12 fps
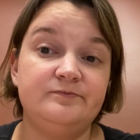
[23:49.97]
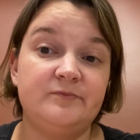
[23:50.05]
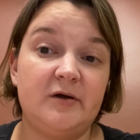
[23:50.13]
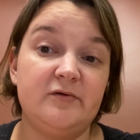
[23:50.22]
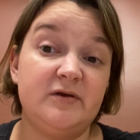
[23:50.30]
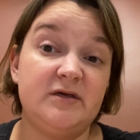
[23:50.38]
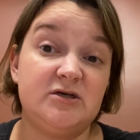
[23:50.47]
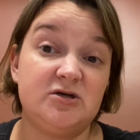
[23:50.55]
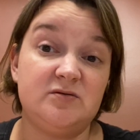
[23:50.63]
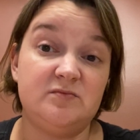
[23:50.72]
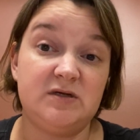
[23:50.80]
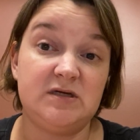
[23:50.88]
I really
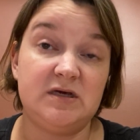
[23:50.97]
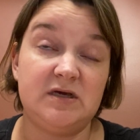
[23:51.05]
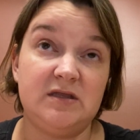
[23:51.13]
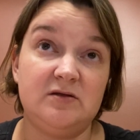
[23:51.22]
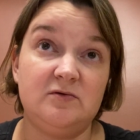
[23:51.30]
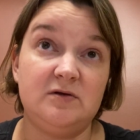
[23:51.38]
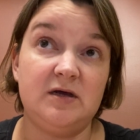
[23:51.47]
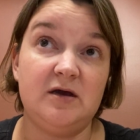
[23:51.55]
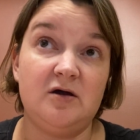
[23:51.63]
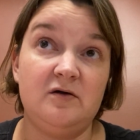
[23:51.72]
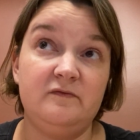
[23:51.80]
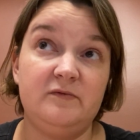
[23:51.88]
shouldn't be taking the whole day
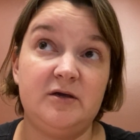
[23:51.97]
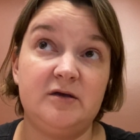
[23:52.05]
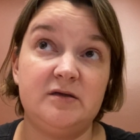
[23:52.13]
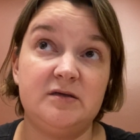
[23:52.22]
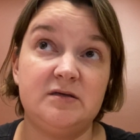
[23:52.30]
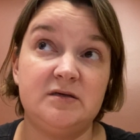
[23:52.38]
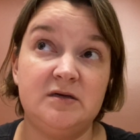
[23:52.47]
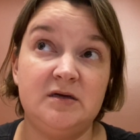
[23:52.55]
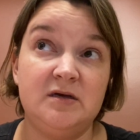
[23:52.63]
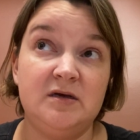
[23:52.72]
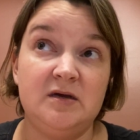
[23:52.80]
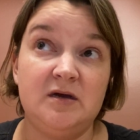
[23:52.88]
off because
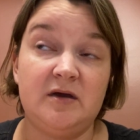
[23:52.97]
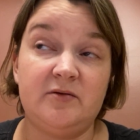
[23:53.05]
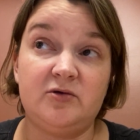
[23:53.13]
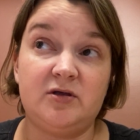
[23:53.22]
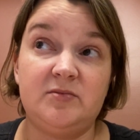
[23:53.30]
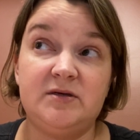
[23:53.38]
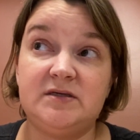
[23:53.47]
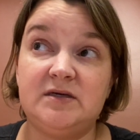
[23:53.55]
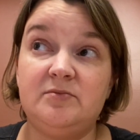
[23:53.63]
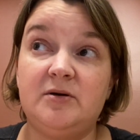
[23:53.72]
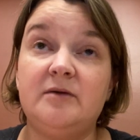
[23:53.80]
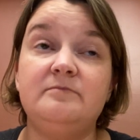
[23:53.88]
I'm really busy,
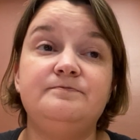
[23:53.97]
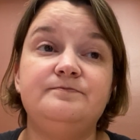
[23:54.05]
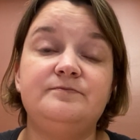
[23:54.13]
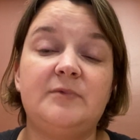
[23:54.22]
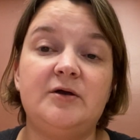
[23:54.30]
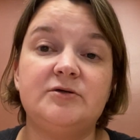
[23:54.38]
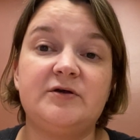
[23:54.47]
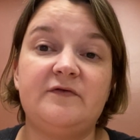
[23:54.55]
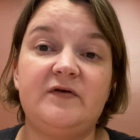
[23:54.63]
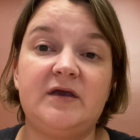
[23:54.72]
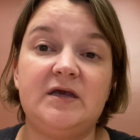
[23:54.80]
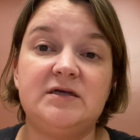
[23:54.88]
but I also have
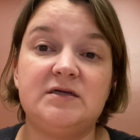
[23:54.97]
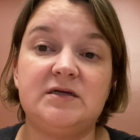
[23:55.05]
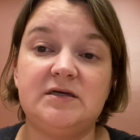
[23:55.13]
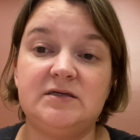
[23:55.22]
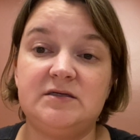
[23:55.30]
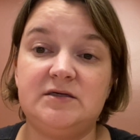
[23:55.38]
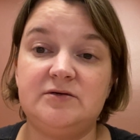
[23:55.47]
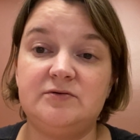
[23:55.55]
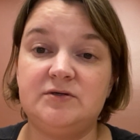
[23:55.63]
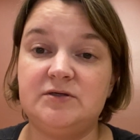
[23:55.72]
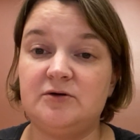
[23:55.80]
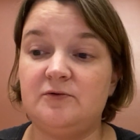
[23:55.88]
vacation days to
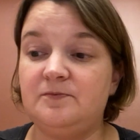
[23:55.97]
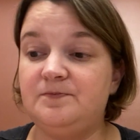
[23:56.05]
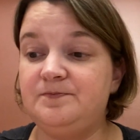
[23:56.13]
use, so